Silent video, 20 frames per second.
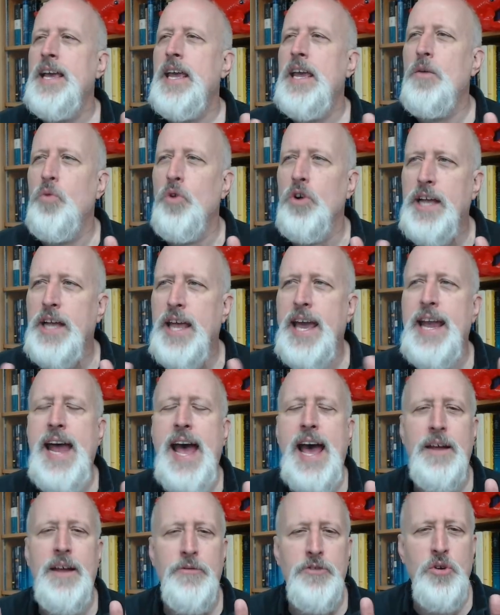he will get
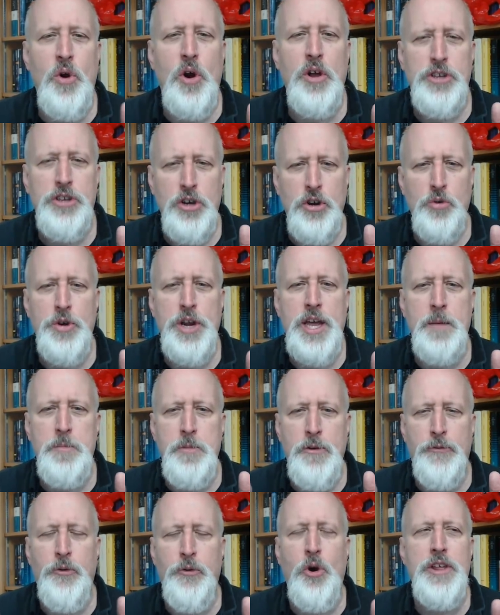out of North Korea
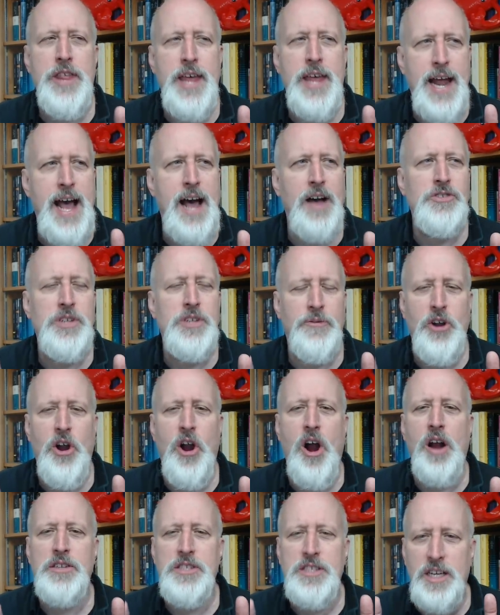before that house of
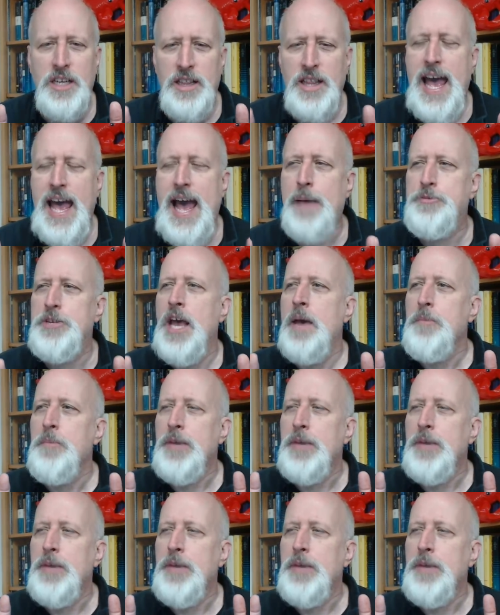cards collapse,